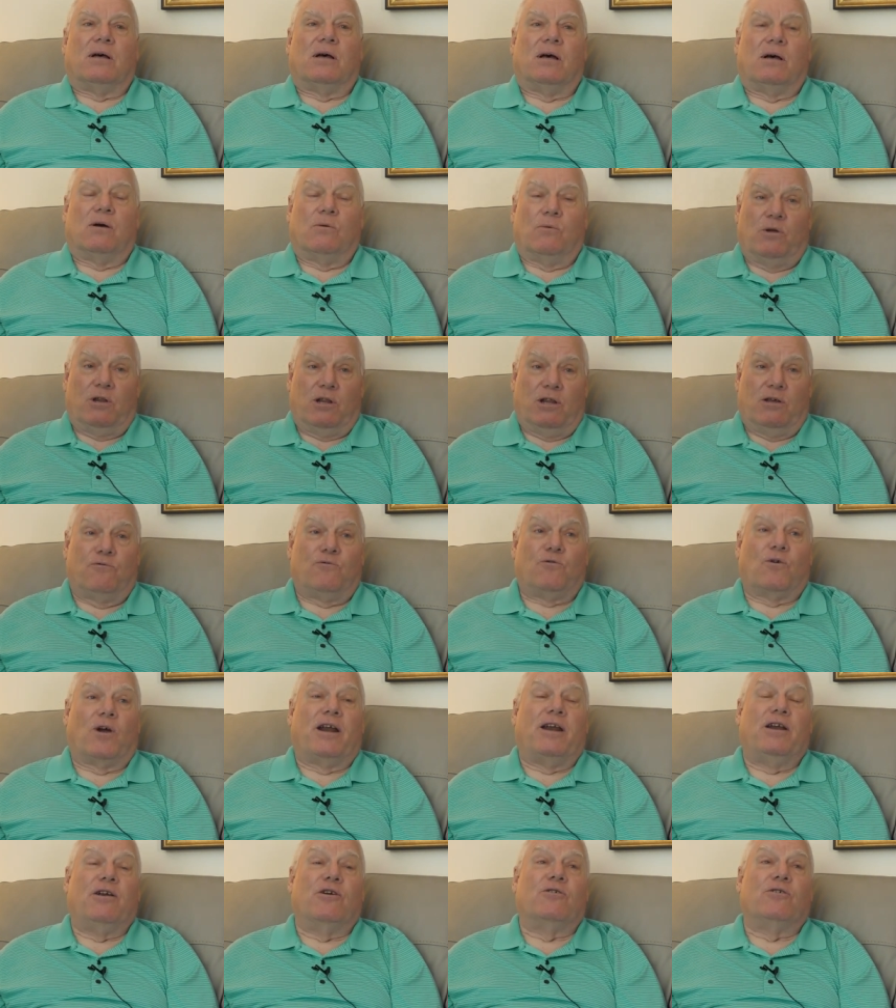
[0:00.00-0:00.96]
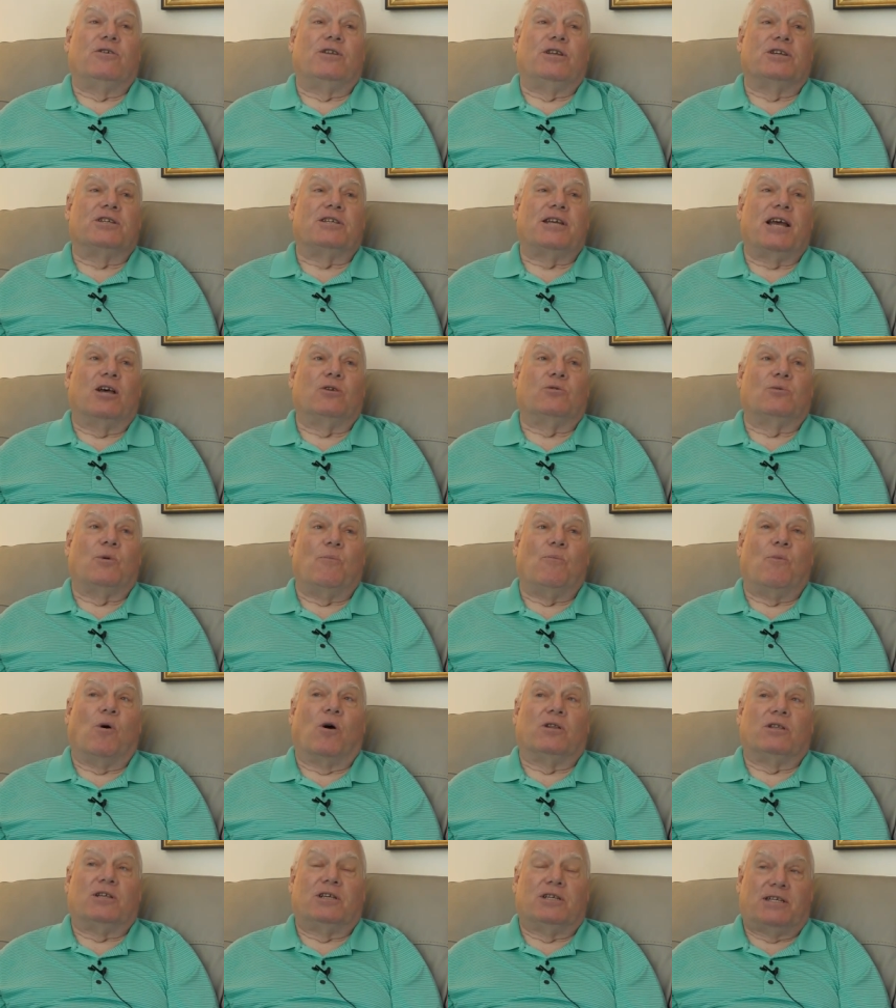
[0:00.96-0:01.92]
Uh, we lived right here at this house. We
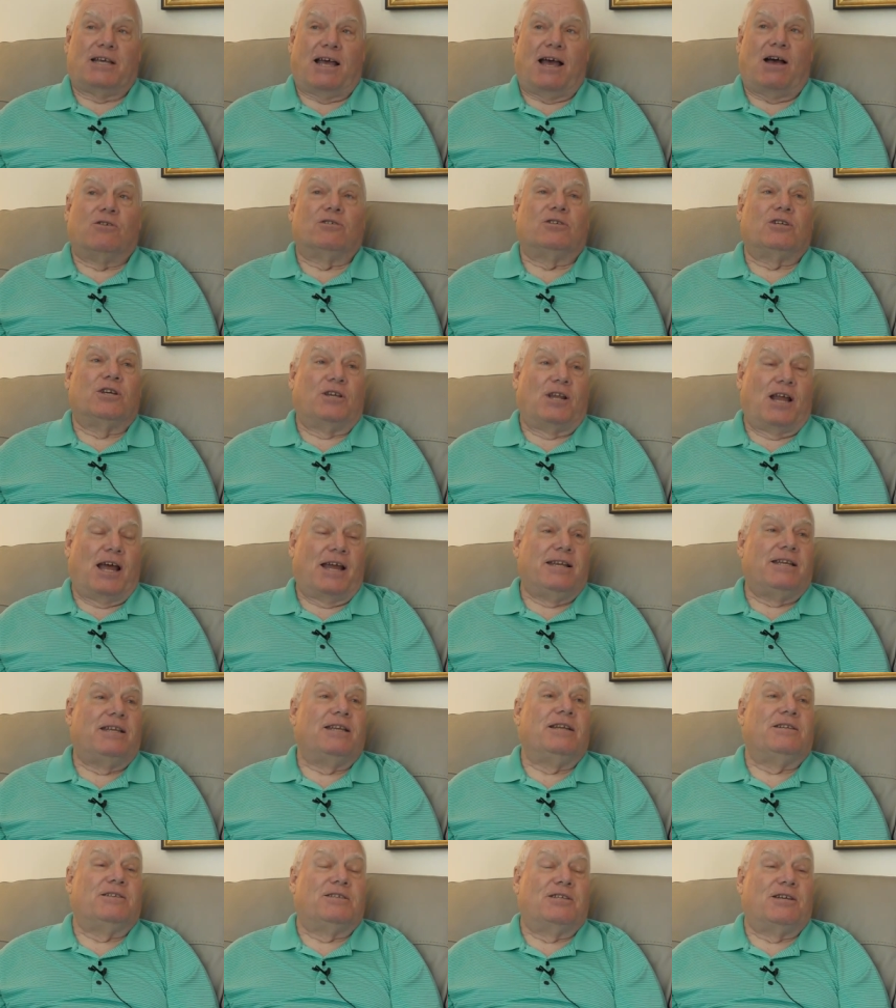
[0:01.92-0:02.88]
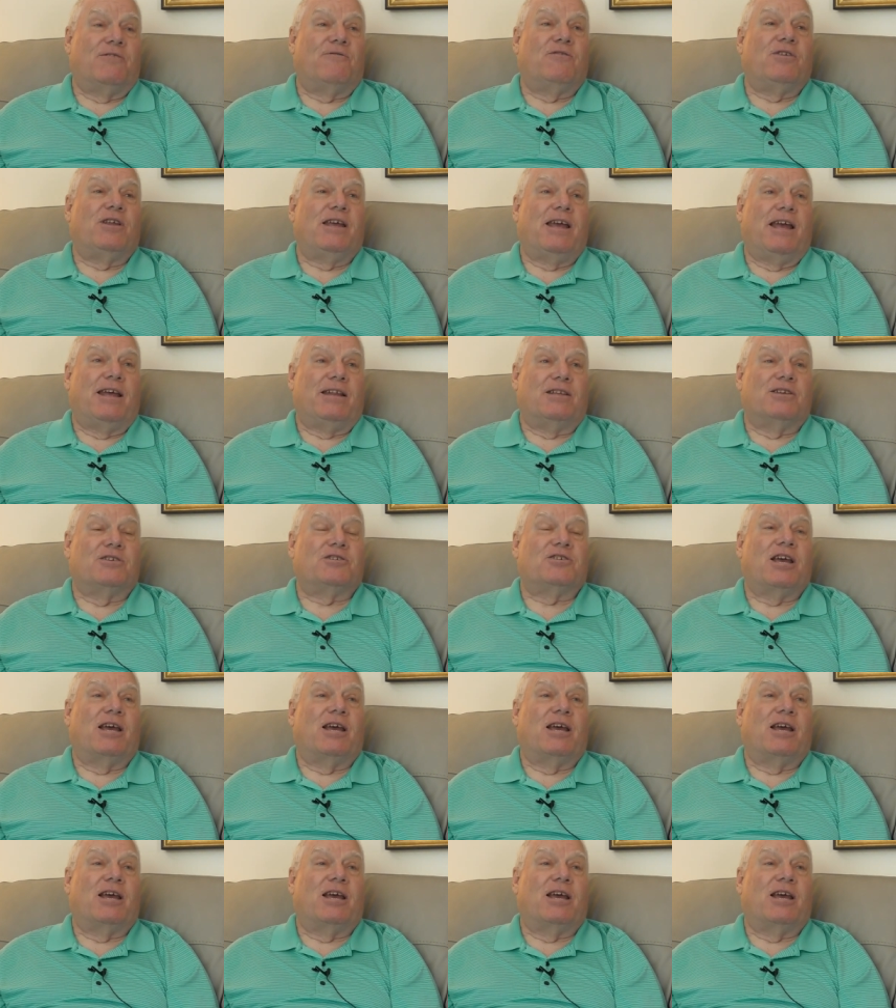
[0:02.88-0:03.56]
bought this house in 1978,